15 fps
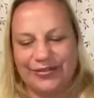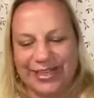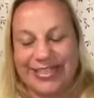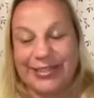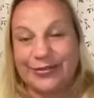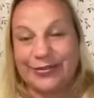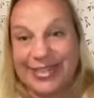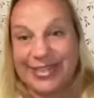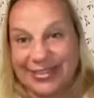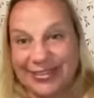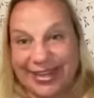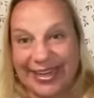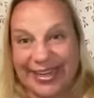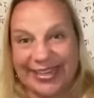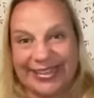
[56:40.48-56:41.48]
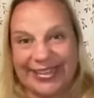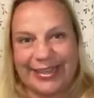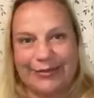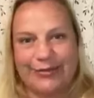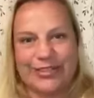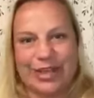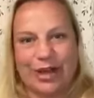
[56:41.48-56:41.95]
they did raise their hand,
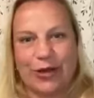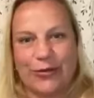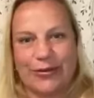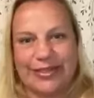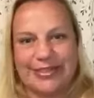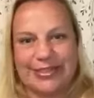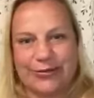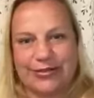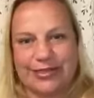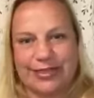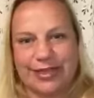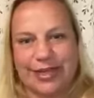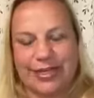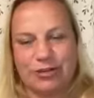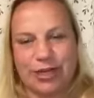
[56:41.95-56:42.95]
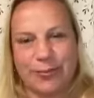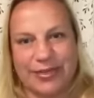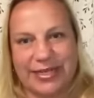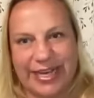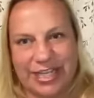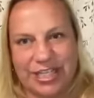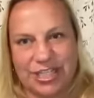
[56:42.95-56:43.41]
there was a lot of
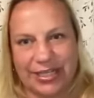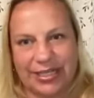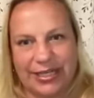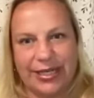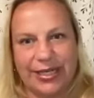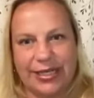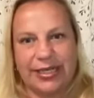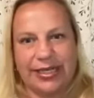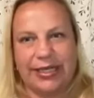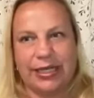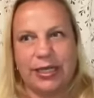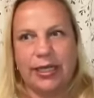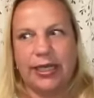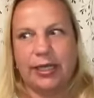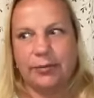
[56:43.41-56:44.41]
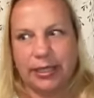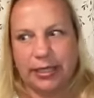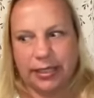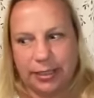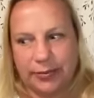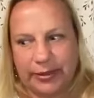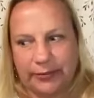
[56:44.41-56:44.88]
trepidation. Like, am I
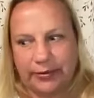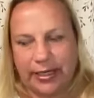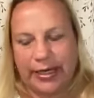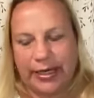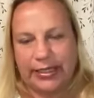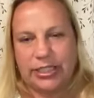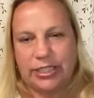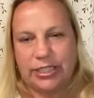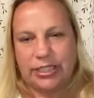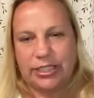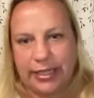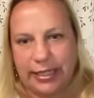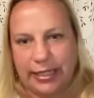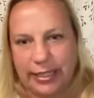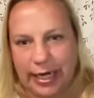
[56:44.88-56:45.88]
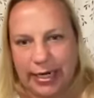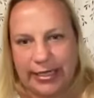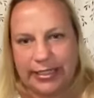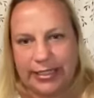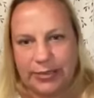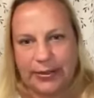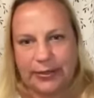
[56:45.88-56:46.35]
going to be right? I
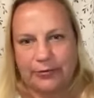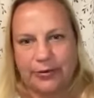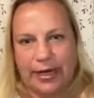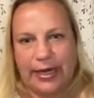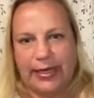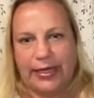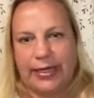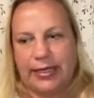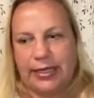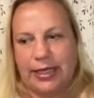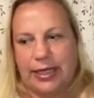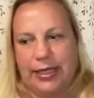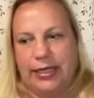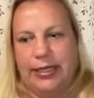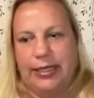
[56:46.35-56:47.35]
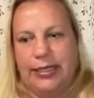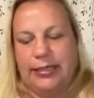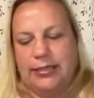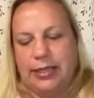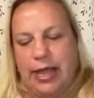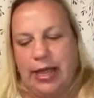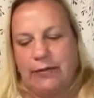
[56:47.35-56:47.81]
need to be right. And
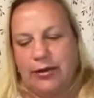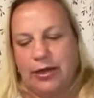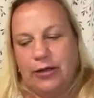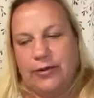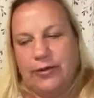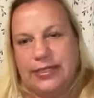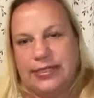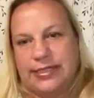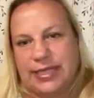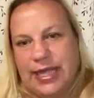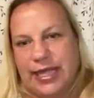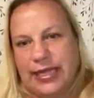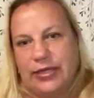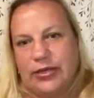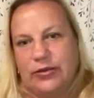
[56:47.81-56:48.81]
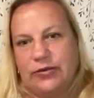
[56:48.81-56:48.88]
I would always say,